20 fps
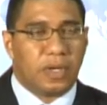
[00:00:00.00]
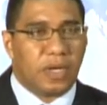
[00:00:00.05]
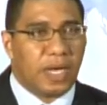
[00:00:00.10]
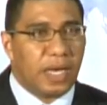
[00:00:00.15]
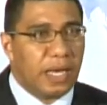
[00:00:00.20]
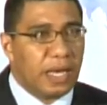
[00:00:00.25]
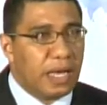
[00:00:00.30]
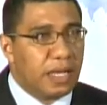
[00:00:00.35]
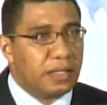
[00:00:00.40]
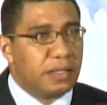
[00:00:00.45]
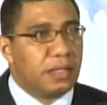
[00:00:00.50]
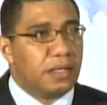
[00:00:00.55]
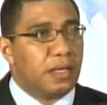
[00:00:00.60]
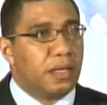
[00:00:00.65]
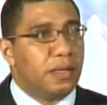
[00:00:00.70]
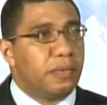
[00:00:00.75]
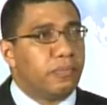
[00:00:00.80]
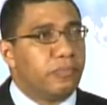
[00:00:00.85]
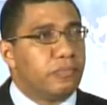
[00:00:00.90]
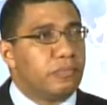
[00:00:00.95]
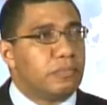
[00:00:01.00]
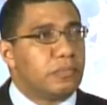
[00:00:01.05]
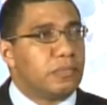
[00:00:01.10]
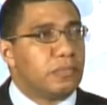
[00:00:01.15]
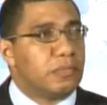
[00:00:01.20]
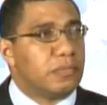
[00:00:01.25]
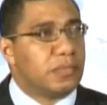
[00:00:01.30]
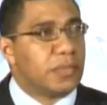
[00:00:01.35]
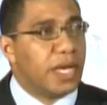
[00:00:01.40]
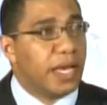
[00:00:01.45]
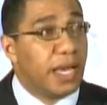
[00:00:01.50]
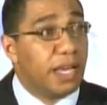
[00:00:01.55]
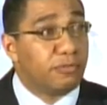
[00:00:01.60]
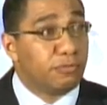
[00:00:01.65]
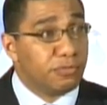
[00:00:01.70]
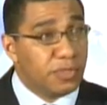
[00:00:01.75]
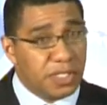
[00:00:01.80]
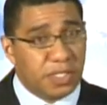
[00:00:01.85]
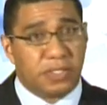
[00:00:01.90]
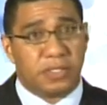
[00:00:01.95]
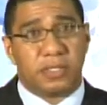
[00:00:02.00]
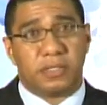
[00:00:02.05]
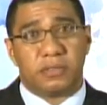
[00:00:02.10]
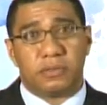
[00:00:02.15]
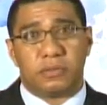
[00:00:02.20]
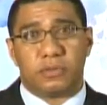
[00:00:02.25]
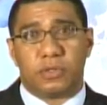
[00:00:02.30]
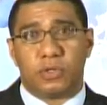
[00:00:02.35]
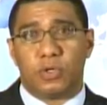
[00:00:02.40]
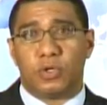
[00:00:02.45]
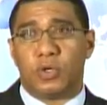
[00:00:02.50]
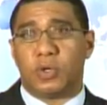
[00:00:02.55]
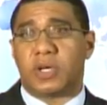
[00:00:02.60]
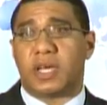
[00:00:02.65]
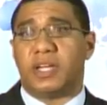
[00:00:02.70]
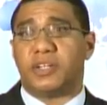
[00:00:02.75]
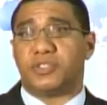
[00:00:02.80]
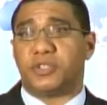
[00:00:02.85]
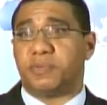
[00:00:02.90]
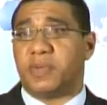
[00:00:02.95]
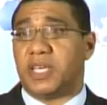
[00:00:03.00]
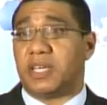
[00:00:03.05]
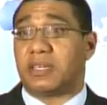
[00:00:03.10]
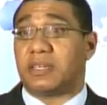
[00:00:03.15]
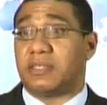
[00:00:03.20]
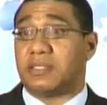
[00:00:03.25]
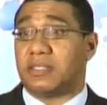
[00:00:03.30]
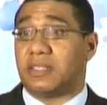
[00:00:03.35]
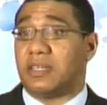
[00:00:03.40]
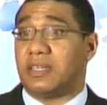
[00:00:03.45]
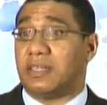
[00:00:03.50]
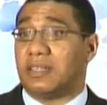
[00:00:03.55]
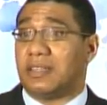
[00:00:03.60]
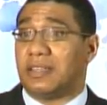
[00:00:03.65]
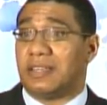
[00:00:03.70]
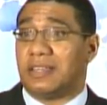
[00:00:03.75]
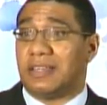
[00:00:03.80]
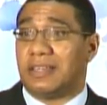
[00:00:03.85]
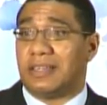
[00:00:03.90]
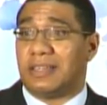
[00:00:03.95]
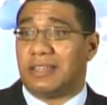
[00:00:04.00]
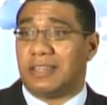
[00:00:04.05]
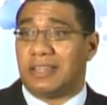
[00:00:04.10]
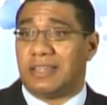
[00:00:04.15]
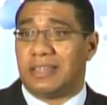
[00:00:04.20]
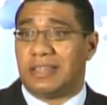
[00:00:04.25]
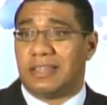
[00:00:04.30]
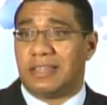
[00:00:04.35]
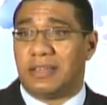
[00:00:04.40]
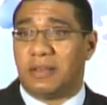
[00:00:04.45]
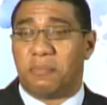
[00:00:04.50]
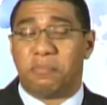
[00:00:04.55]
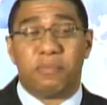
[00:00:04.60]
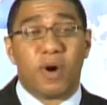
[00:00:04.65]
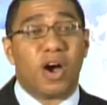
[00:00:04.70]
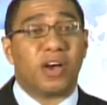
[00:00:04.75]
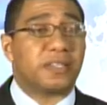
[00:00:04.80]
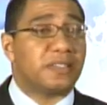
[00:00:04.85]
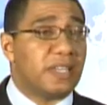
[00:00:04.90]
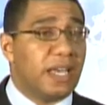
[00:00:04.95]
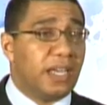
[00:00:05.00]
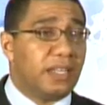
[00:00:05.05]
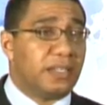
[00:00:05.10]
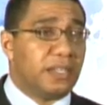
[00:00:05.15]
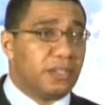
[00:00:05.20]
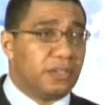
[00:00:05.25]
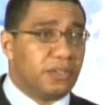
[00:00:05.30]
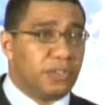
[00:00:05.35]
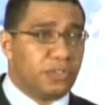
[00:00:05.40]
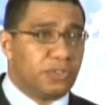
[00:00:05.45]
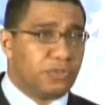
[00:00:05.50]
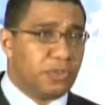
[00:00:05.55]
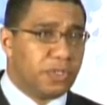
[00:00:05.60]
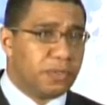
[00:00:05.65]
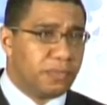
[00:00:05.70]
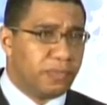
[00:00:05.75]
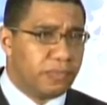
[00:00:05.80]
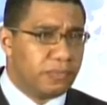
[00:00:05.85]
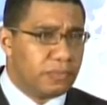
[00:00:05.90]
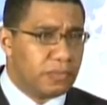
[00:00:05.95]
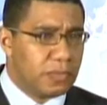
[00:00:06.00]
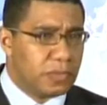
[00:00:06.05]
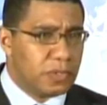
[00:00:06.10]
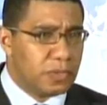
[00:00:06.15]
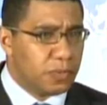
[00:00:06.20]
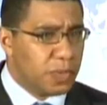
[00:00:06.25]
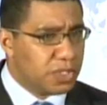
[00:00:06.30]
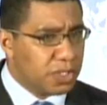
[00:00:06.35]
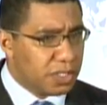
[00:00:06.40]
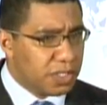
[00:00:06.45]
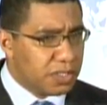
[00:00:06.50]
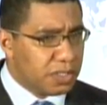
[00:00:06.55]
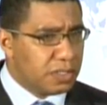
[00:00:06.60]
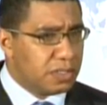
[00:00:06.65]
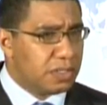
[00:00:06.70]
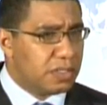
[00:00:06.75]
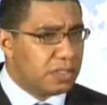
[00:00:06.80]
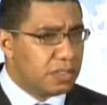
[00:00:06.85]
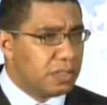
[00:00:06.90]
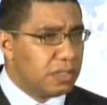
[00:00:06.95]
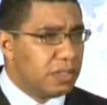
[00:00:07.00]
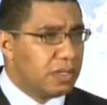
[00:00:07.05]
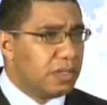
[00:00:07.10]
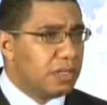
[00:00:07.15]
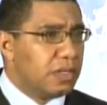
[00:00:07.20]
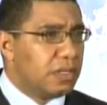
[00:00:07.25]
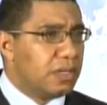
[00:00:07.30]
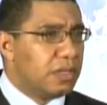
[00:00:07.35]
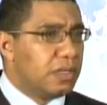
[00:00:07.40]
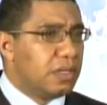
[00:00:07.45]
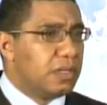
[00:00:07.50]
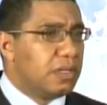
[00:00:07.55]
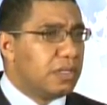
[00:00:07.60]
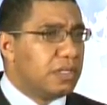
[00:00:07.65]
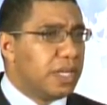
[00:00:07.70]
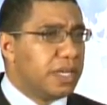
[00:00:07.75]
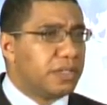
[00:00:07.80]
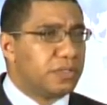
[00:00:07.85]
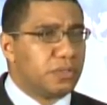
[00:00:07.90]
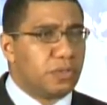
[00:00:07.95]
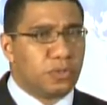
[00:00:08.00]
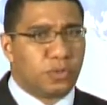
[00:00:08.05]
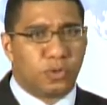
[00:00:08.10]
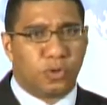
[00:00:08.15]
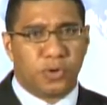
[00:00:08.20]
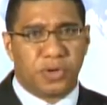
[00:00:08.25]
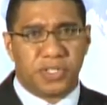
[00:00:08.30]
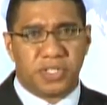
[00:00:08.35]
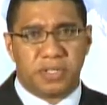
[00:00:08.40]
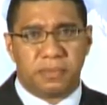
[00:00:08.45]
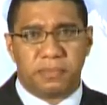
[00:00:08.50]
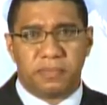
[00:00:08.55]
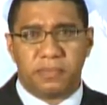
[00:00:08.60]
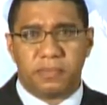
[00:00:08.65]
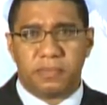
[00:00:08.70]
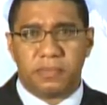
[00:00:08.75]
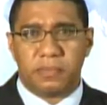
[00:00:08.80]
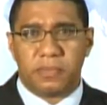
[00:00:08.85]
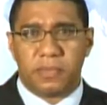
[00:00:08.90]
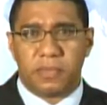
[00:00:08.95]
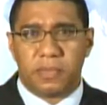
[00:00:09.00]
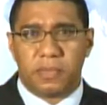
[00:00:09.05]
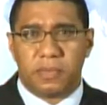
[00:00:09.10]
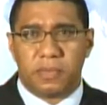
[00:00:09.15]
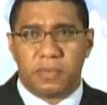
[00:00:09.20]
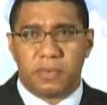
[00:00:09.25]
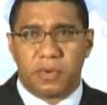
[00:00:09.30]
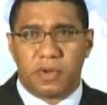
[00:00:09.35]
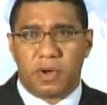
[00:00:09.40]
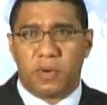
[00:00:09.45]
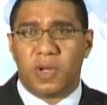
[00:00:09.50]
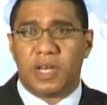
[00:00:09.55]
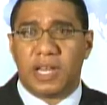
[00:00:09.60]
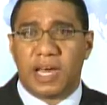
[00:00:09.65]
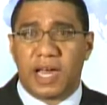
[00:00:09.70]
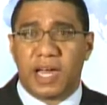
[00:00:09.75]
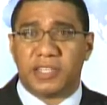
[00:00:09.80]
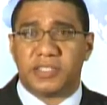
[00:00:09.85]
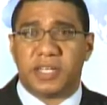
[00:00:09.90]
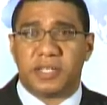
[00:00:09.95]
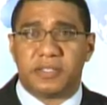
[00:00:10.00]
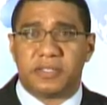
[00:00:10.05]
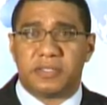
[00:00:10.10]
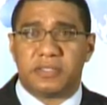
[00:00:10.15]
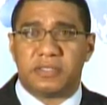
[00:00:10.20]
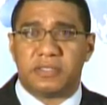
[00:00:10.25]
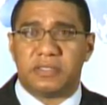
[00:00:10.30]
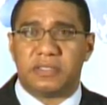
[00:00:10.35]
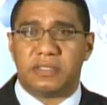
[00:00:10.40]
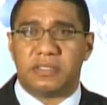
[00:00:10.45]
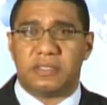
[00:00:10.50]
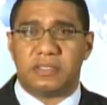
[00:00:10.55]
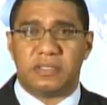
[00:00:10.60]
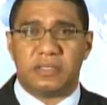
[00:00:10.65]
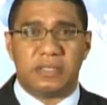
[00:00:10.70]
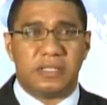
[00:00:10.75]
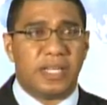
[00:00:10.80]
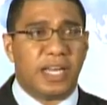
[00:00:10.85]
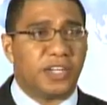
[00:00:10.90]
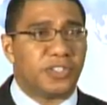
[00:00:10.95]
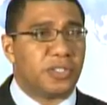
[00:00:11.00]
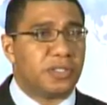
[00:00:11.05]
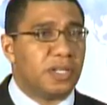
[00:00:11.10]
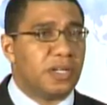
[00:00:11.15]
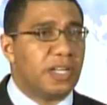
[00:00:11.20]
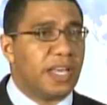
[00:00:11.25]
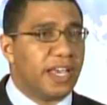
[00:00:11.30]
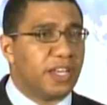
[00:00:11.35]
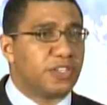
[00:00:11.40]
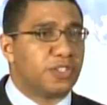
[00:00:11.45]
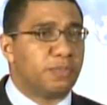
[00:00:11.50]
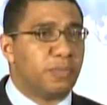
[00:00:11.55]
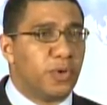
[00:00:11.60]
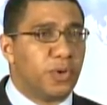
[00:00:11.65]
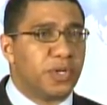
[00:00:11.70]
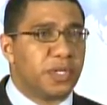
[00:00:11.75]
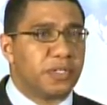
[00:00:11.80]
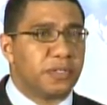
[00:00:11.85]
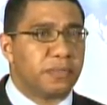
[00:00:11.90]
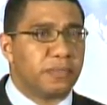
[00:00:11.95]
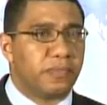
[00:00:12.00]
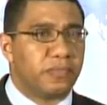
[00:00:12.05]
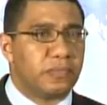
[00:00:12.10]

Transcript: I had reason to look at Jamaica's bauxite industry, which is, next to tourism, our largest national export.